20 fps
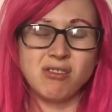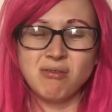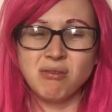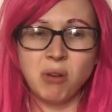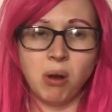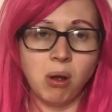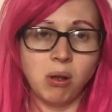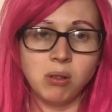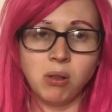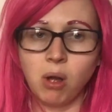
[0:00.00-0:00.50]

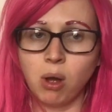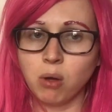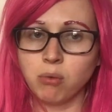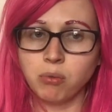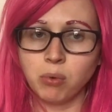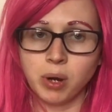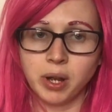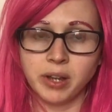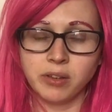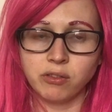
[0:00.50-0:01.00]
not a lot of
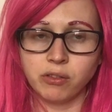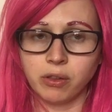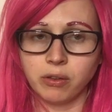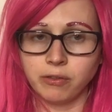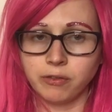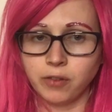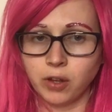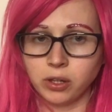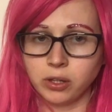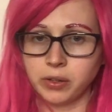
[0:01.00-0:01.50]
words that
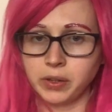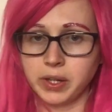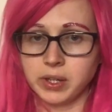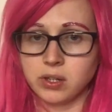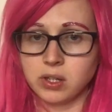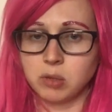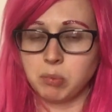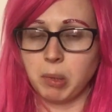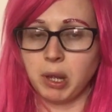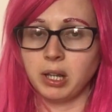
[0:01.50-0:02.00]
follow this
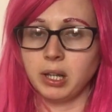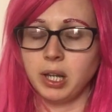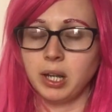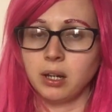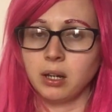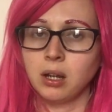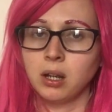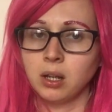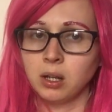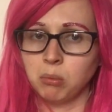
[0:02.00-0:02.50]
spelling,